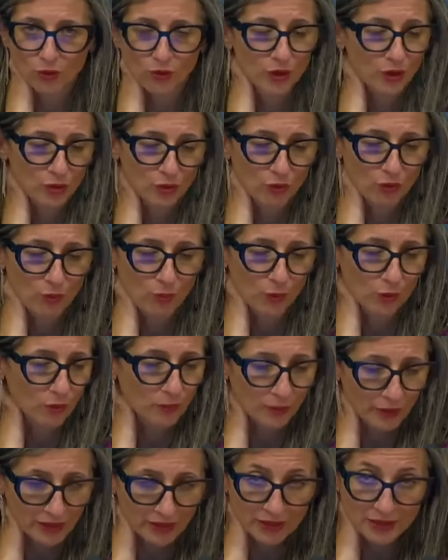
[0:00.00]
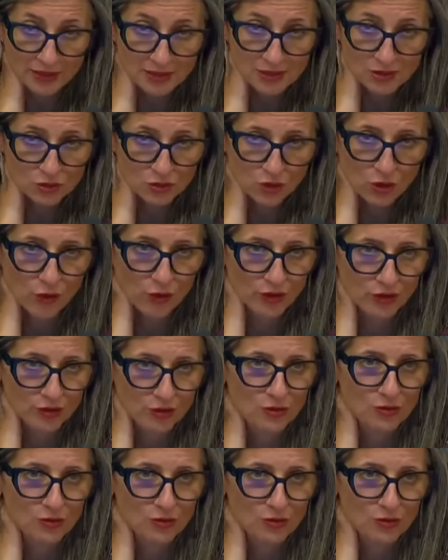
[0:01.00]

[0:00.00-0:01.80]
or a group completely destroyed.